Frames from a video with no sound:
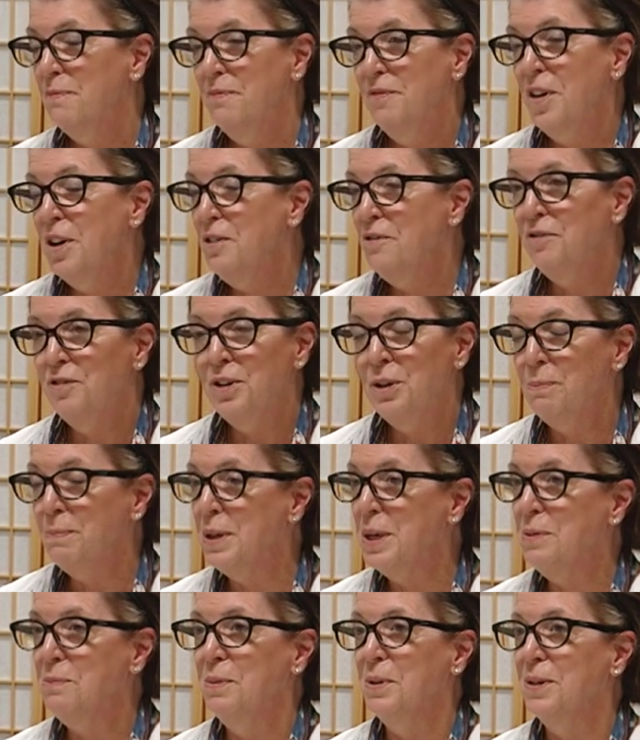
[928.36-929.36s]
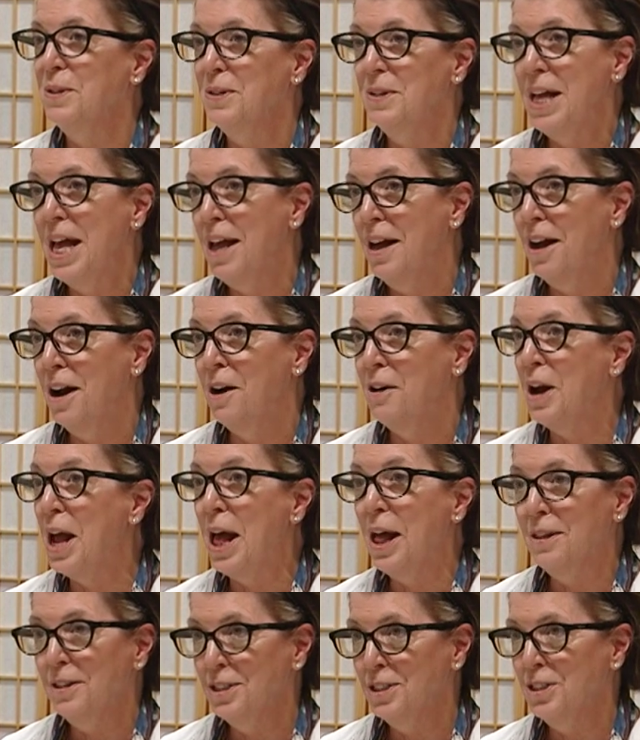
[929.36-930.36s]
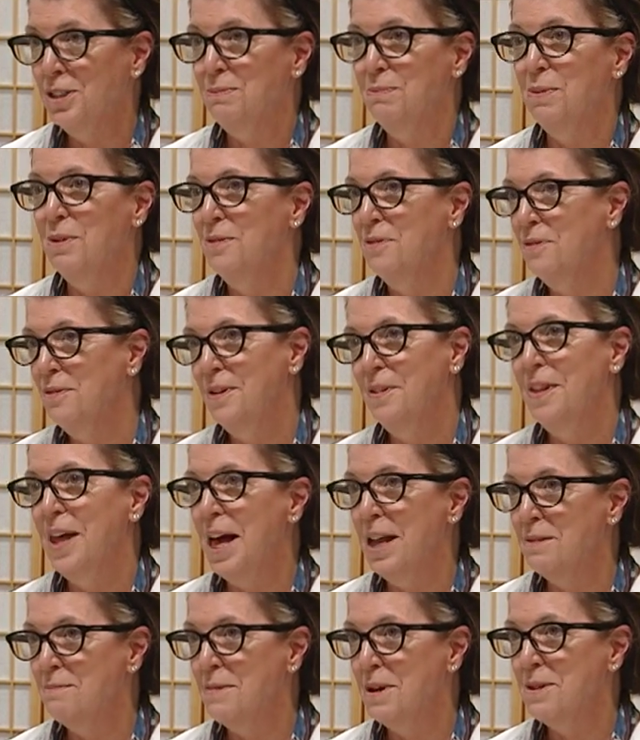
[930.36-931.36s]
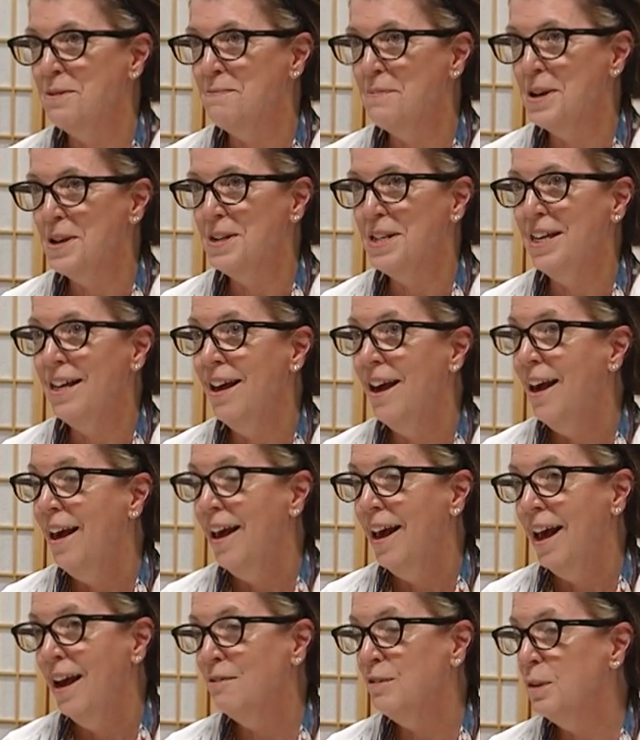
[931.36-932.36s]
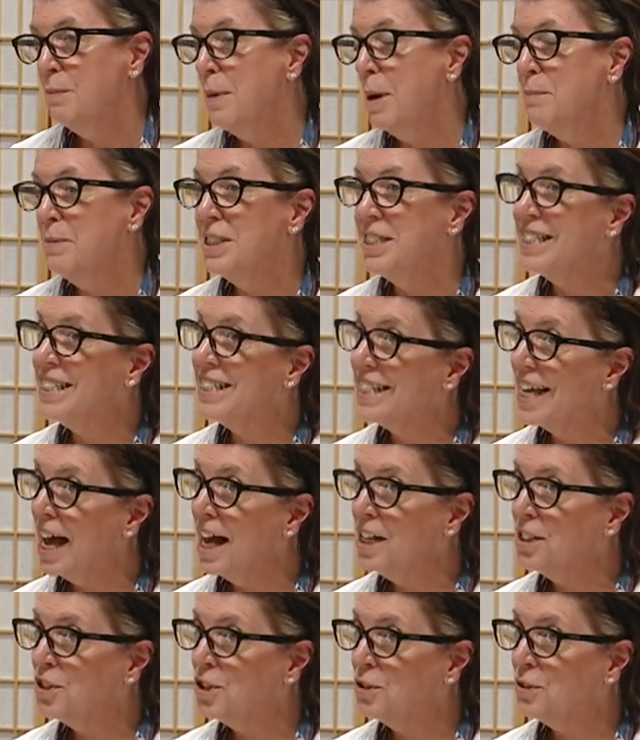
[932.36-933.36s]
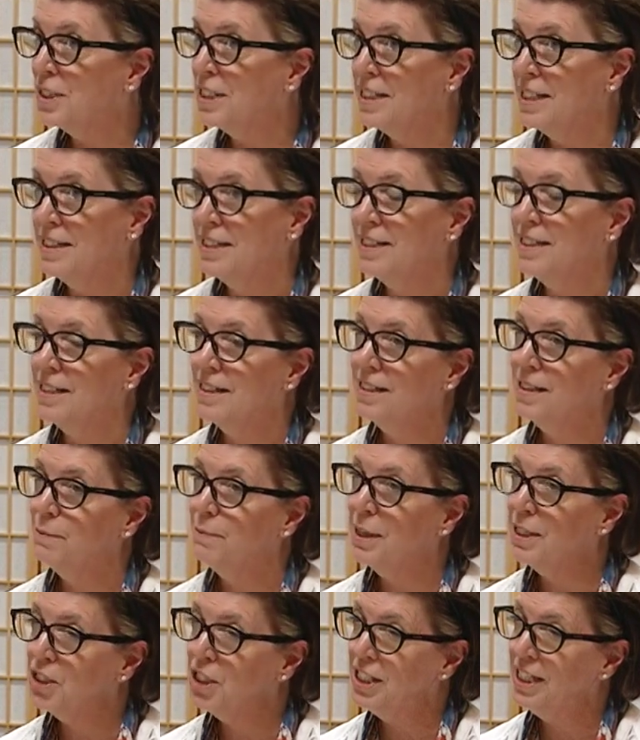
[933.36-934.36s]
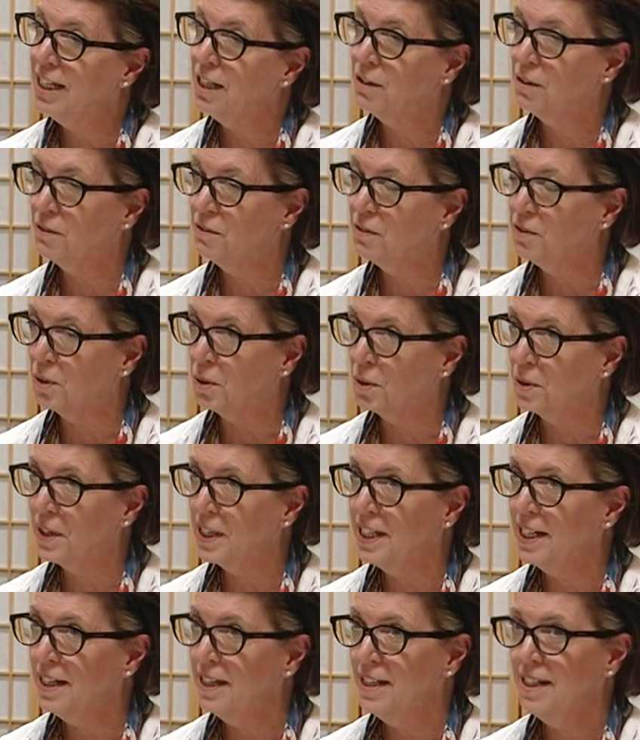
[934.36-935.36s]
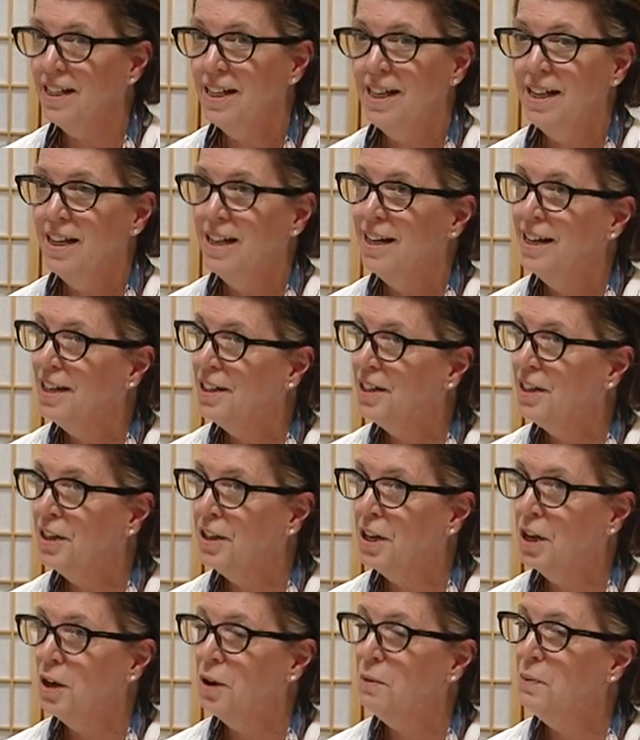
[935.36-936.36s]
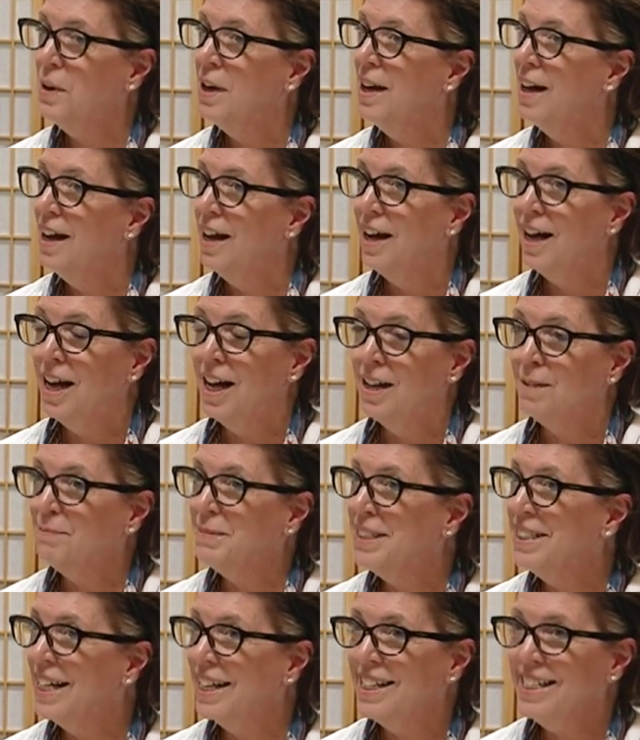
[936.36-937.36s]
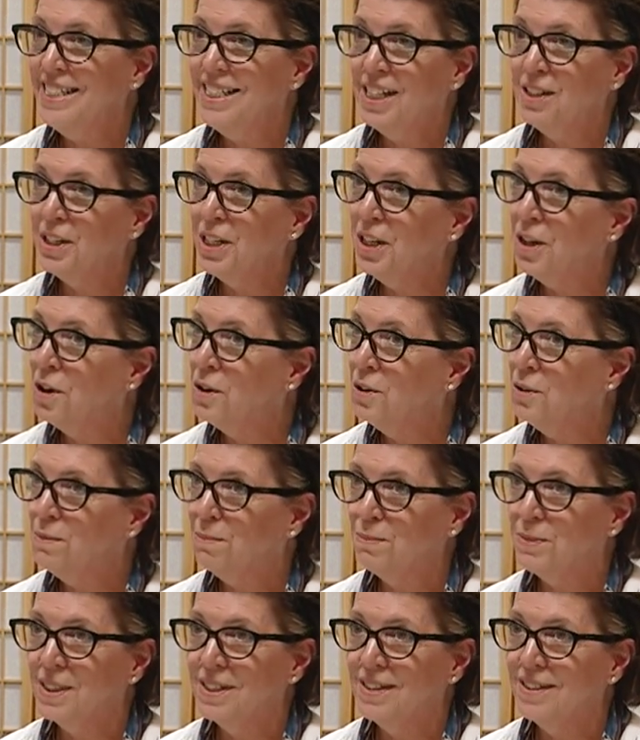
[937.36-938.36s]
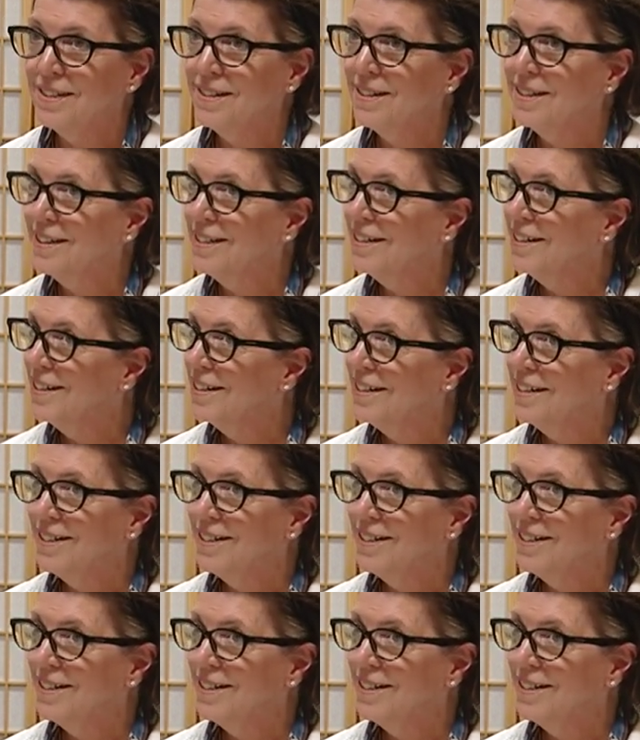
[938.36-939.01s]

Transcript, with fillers: Very few people are eligible for that amount of money. And remember, disaster assistance, especially here in Florida, you know, um, secondary homes. Yeah,